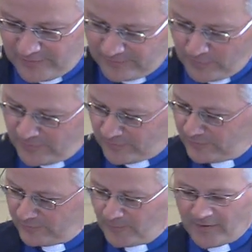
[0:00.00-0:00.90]
This one's
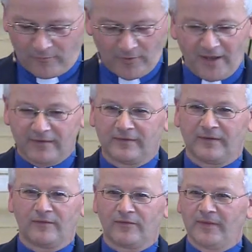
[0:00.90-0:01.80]
also by Roy
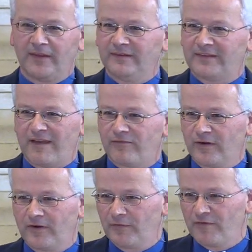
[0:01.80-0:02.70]
Hessian from the East
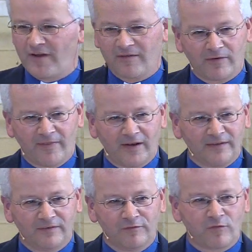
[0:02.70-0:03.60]
Africa Revival in the
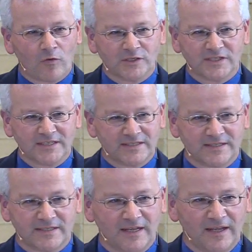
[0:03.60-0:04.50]

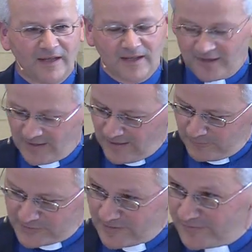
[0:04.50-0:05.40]
1940s,
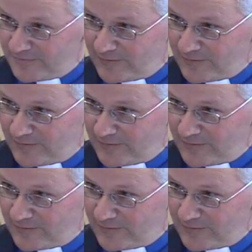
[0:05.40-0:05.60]
which I've just